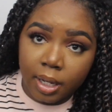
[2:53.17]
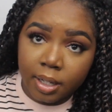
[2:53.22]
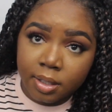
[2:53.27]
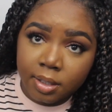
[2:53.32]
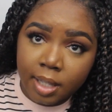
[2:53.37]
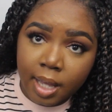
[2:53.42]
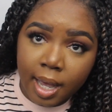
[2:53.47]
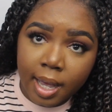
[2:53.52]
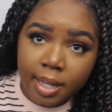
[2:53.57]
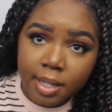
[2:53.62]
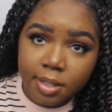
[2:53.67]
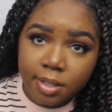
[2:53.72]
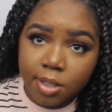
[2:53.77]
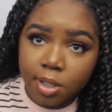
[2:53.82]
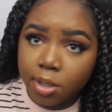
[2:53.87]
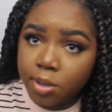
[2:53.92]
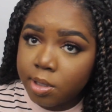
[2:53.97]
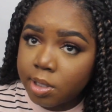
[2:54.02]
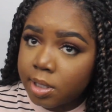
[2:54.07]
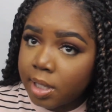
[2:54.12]
like that.
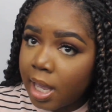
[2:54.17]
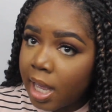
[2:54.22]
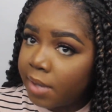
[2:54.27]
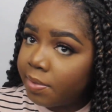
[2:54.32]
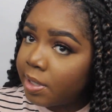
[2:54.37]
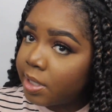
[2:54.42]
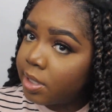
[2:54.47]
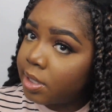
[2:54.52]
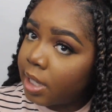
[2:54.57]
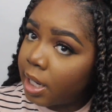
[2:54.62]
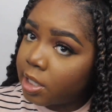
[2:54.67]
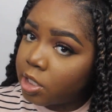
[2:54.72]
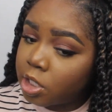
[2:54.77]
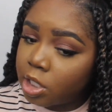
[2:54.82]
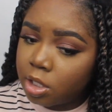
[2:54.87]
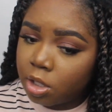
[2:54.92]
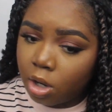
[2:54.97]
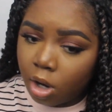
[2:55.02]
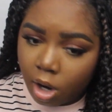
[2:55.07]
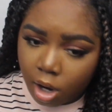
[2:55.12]
So you just have it
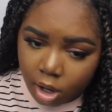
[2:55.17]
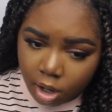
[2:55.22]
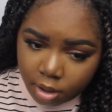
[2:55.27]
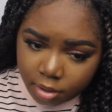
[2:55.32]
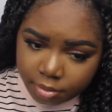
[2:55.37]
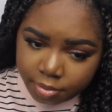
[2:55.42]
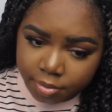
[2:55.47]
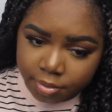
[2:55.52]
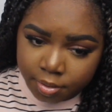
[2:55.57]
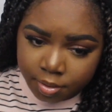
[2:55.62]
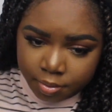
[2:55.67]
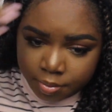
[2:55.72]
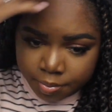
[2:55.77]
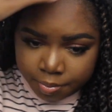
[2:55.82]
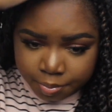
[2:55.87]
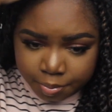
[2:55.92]
sectioned off.